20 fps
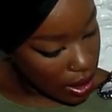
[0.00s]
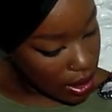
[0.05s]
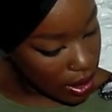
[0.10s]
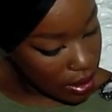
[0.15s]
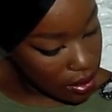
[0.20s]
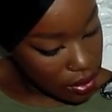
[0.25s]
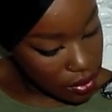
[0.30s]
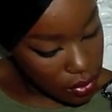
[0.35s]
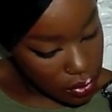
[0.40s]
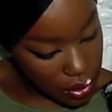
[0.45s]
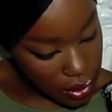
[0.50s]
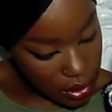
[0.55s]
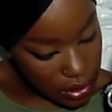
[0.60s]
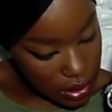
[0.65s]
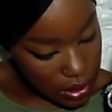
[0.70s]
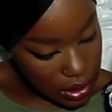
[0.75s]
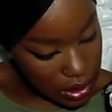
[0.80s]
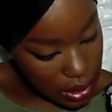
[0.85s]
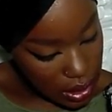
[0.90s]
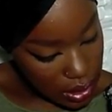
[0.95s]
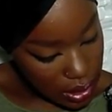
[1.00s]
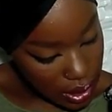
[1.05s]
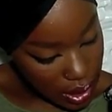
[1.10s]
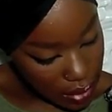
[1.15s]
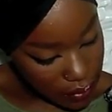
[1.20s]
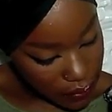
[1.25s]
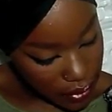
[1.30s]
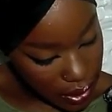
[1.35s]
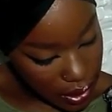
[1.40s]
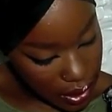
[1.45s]
And you can see
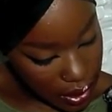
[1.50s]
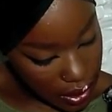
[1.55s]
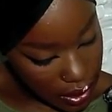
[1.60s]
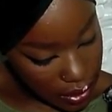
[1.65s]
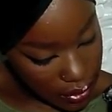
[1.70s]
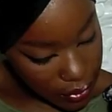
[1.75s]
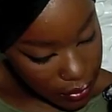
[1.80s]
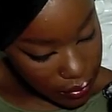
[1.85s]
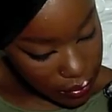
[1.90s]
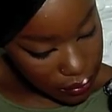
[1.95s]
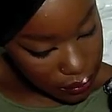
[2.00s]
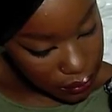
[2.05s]
that right here.